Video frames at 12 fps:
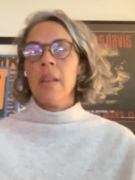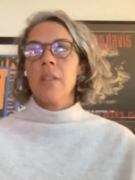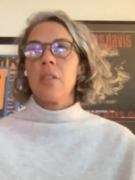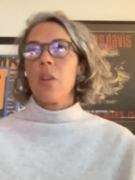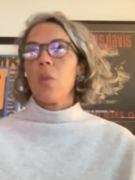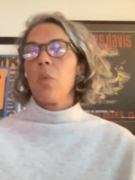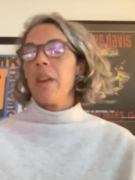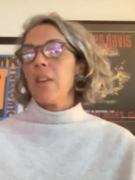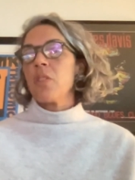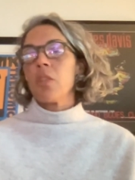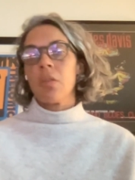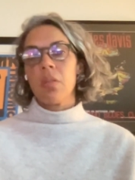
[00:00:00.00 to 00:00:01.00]
So we
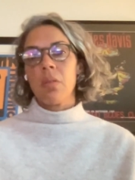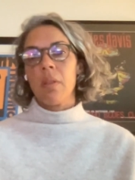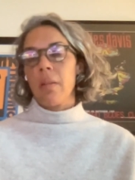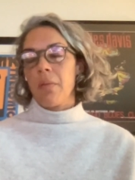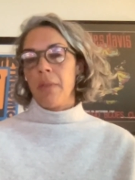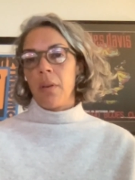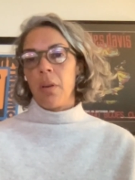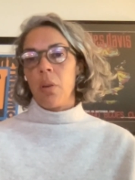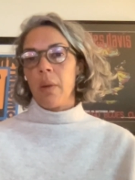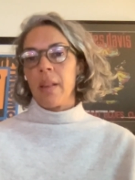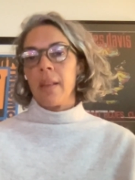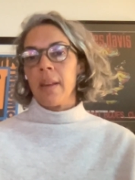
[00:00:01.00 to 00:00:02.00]
can turn it around very
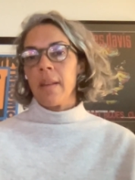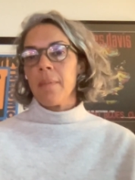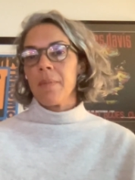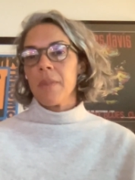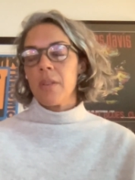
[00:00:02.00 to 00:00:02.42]
quickly.